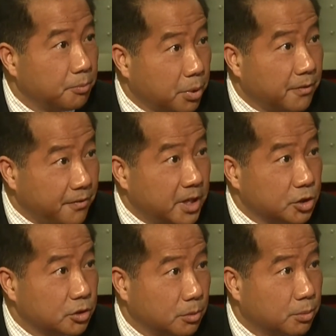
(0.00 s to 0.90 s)

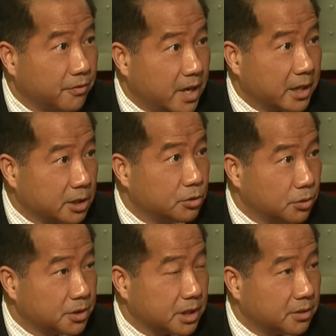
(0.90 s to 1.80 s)
professional
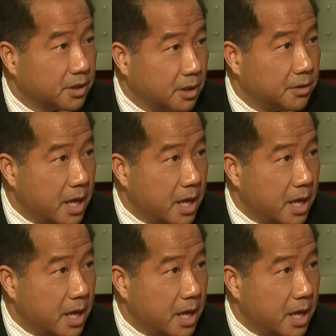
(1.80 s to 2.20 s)
provocateurs out there